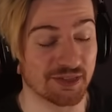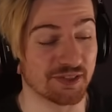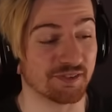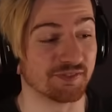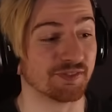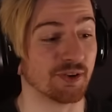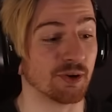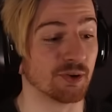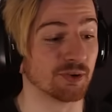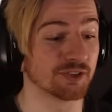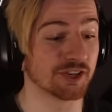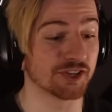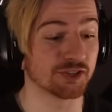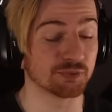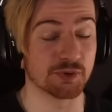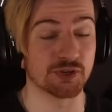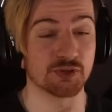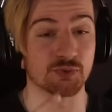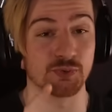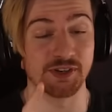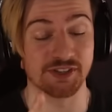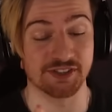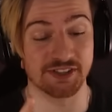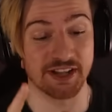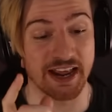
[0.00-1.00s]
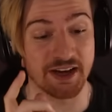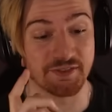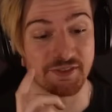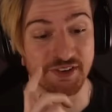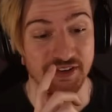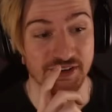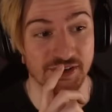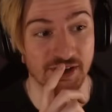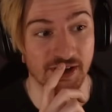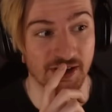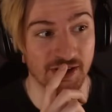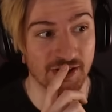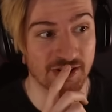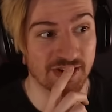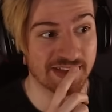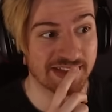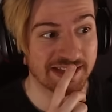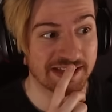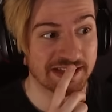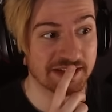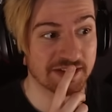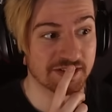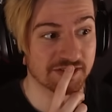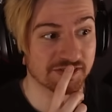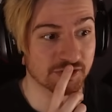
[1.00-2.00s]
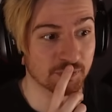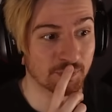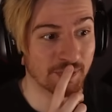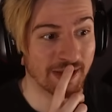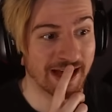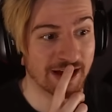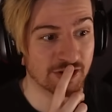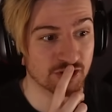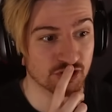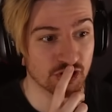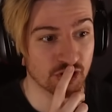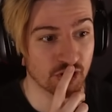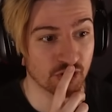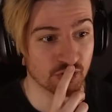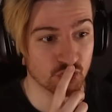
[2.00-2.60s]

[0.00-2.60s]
at the folders, which we still haven't done. So we're actually